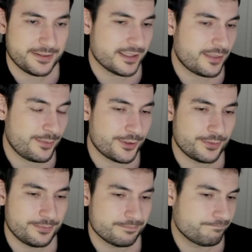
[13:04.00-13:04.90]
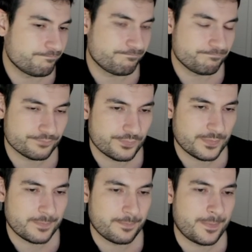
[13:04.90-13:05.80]
Diablo,
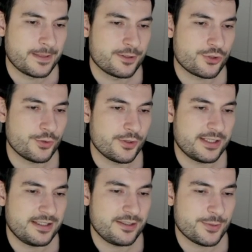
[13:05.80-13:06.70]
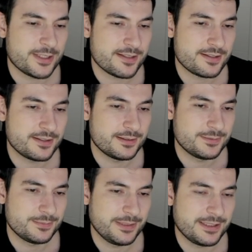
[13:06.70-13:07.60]
stronger than it was.
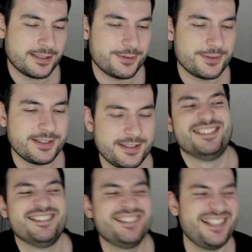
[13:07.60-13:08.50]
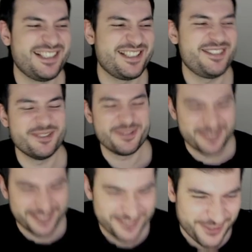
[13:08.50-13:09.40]
Mechano Tank, thank you
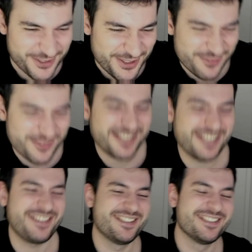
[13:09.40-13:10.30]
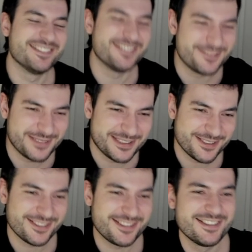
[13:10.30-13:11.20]
for nerfing it. Oh my
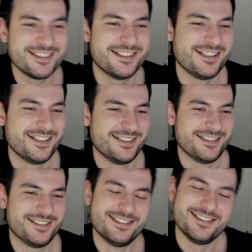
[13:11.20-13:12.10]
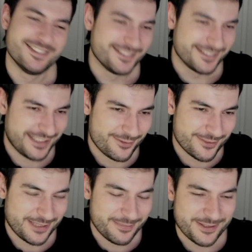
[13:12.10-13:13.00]
god. I have
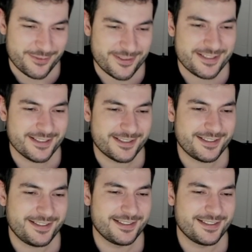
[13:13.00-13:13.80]
nightmares of this card.